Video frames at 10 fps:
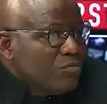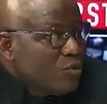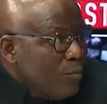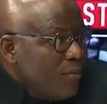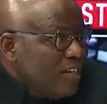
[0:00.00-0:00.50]

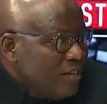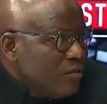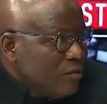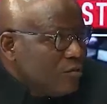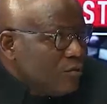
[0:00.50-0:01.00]
metric
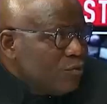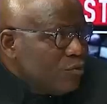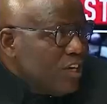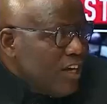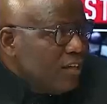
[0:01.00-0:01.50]
tons of
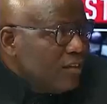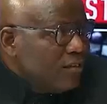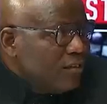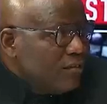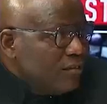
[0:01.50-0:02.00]
sugar,
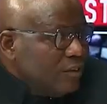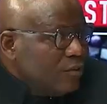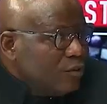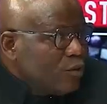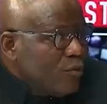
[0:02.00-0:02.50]

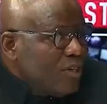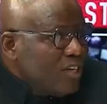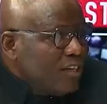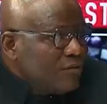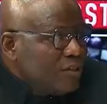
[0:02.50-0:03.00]
is coming
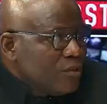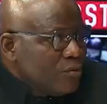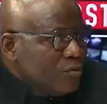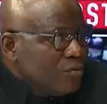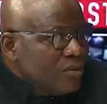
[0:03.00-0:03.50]
in as finished
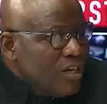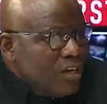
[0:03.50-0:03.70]
goods.